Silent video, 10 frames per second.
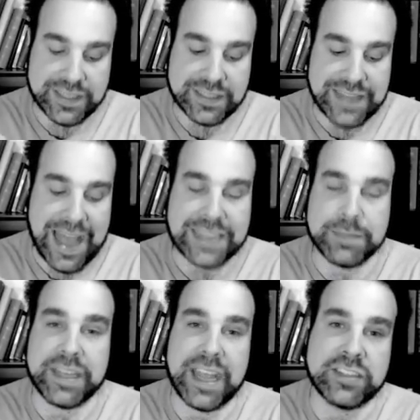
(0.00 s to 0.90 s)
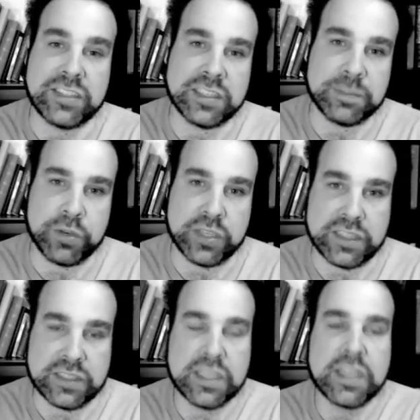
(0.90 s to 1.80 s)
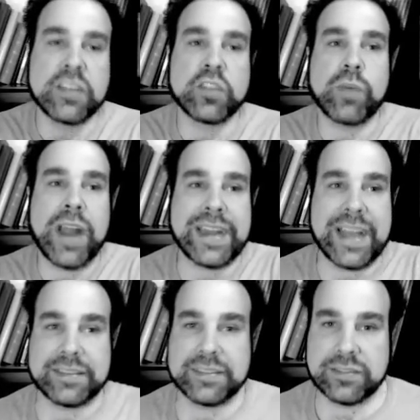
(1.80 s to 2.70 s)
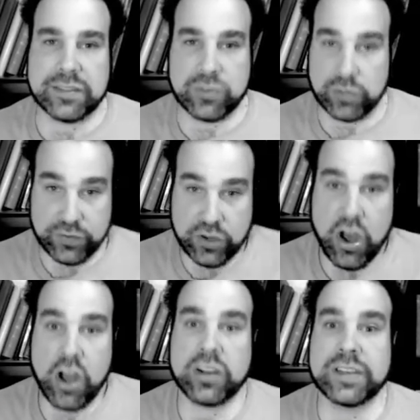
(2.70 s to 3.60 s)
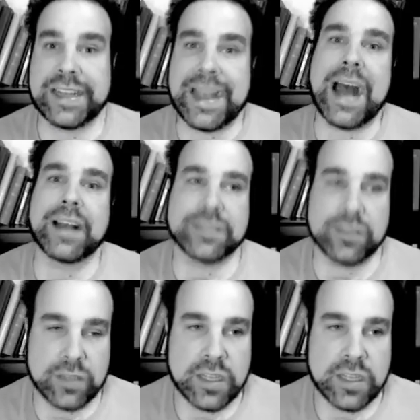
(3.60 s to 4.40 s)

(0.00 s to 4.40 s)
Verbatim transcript: And as Academic Agent has put it, the right has sort of conquered a castle.